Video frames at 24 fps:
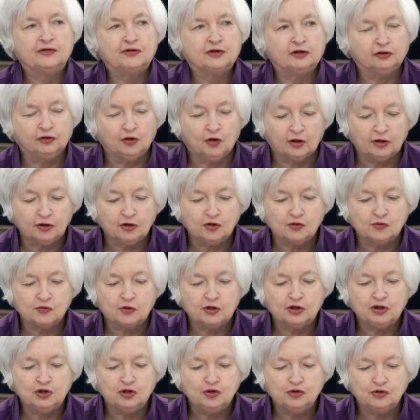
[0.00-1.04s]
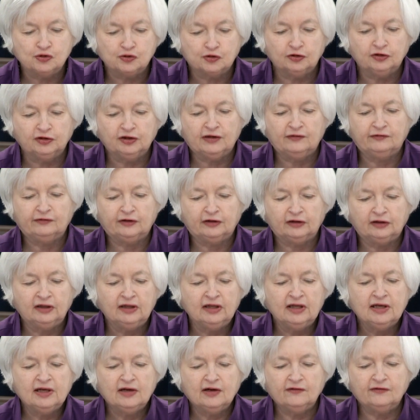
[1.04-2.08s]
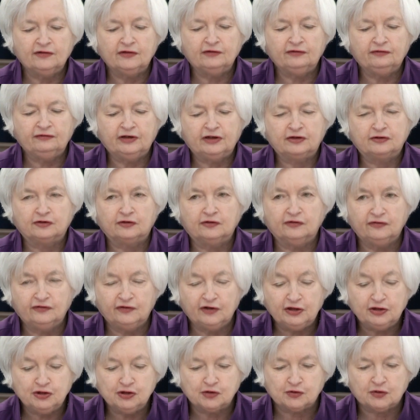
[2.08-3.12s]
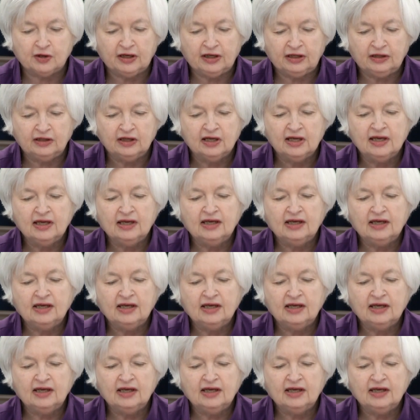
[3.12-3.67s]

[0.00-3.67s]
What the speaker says: the longer-run neutral level of the federal funds rate